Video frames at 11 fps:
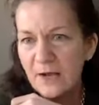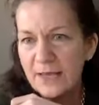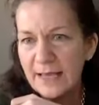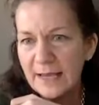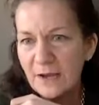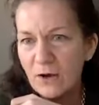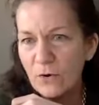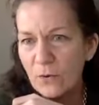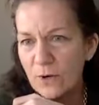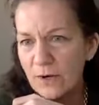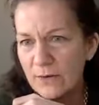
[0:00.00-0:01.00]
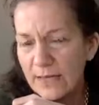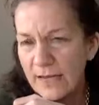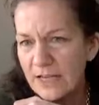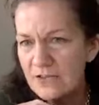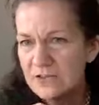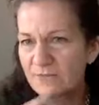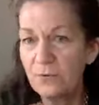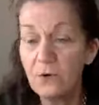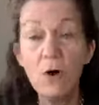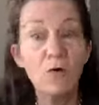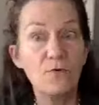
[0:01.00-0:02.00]
Okay, okay. I use
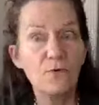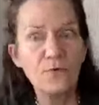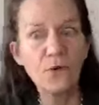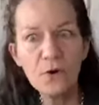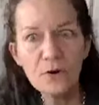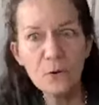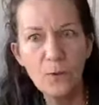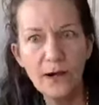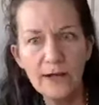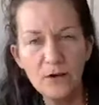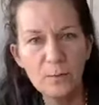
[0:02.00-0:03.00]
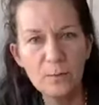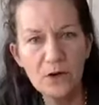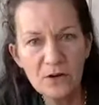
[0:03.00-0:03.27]
floral wire.